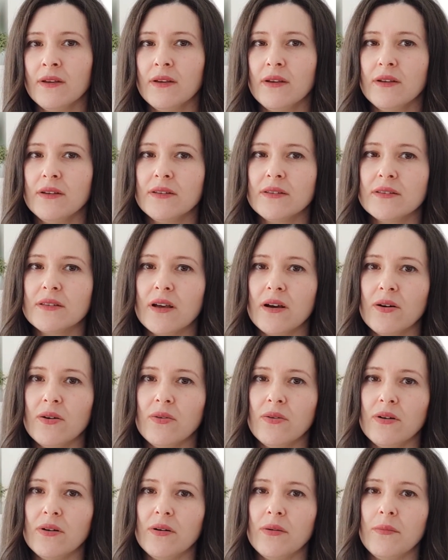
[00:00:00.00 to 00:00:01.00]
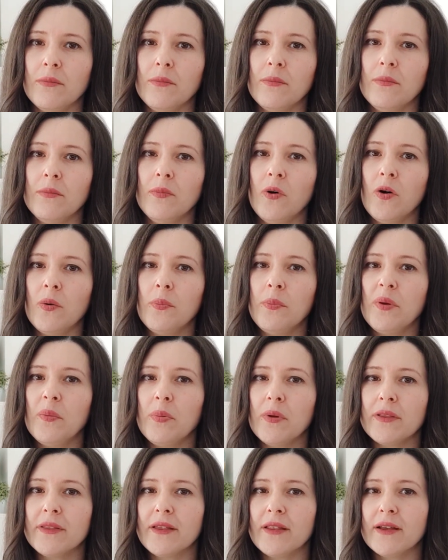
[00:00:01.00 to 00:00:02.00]
So more
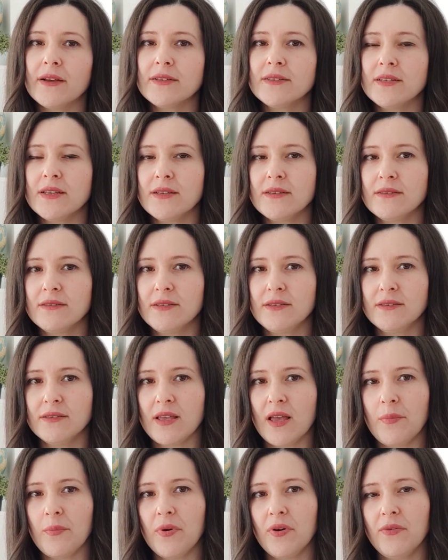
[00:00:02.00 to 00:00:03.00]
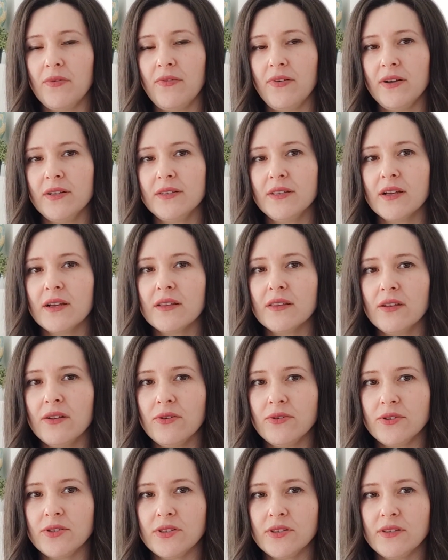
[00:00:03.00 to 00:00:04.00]
people can access this type of
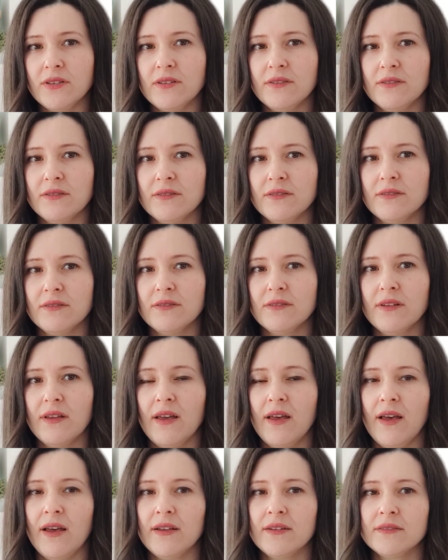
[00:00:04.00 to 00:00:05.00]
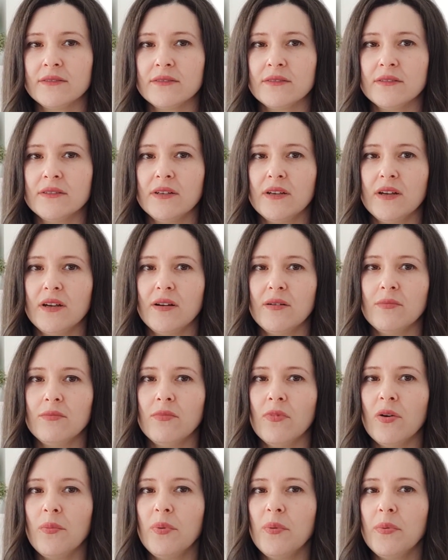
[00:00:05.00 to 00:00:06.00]
technology, and
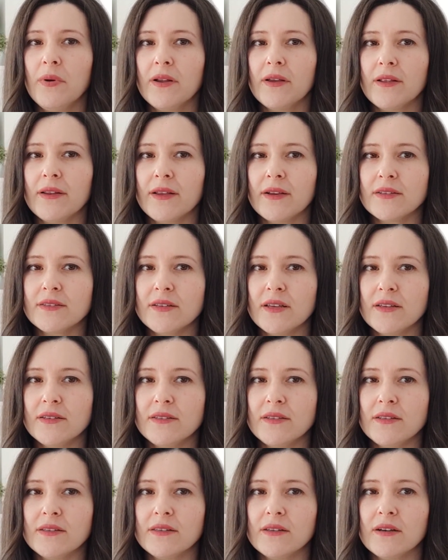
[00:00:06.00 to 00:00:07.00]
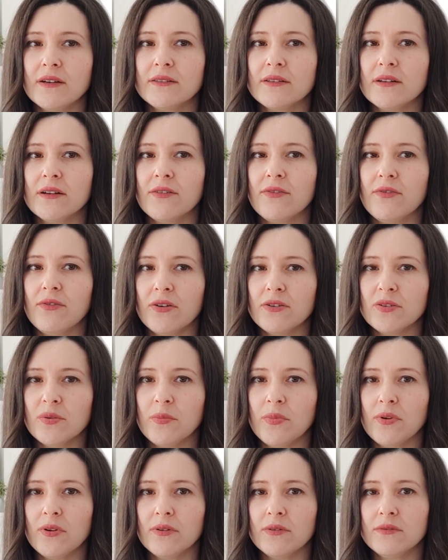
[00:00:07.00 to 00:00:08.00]
more people can access it at an
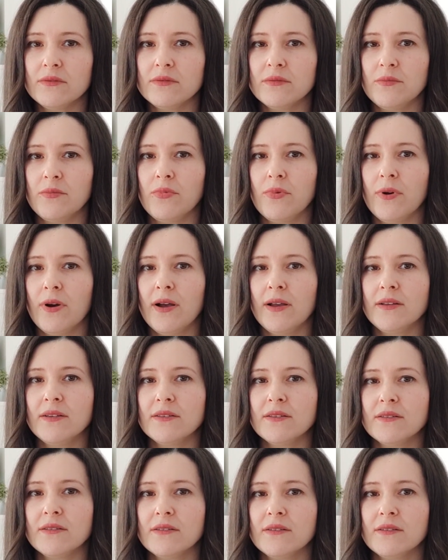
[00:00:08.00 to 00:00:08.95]
affordable price.